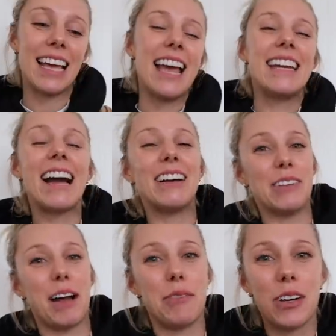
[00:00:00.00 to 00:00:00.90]
Now, look,
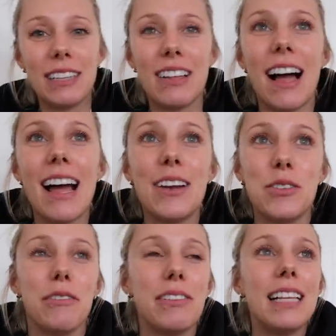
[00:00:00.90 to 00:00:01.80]
I'm not gonna lie, I do
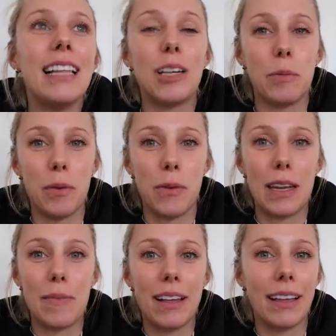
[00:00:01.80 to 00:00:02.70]
feel a little bit weird
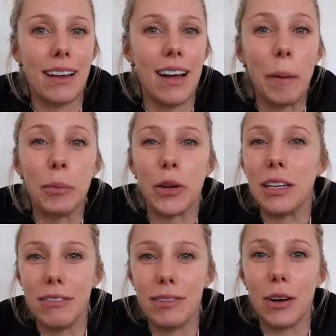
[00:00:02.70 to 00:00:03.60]
about like uploading
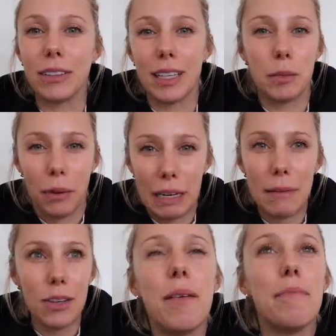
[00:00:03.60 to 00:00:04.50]
a vlog that's pretty
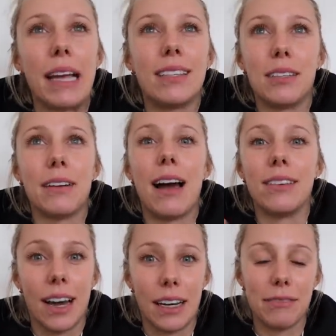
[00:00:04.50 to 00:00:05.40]
much based around
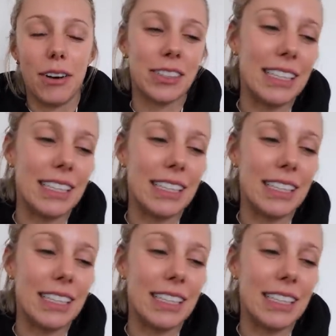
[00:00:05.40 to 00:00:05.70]
cutting Fox's